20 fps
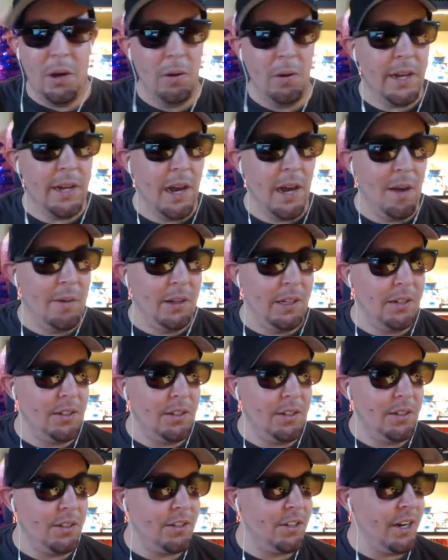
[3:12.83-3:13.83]
So yeah, I
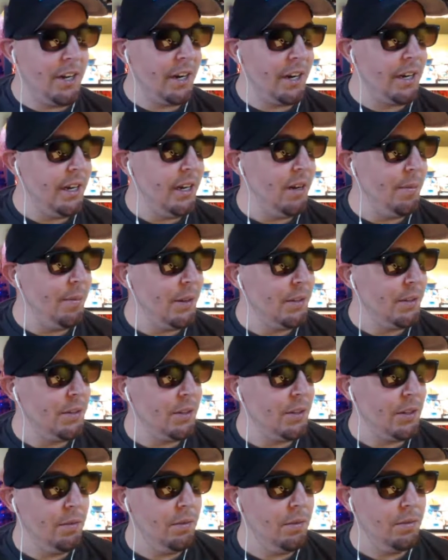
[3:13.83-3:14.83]
mean, let's just check in. I
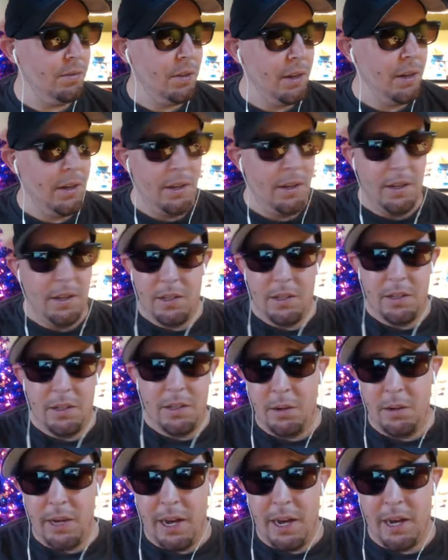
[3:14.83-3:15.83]
mean, so
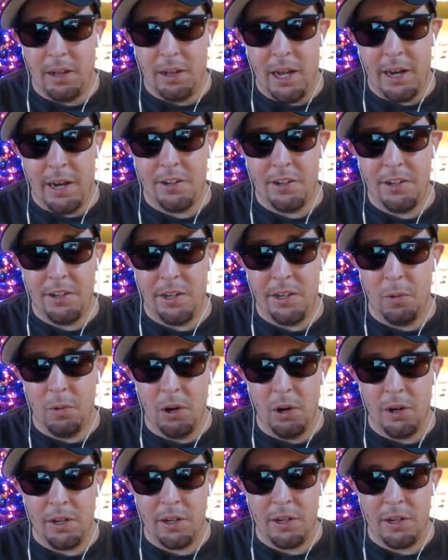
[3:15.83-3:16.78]
you had a lot of shitty work.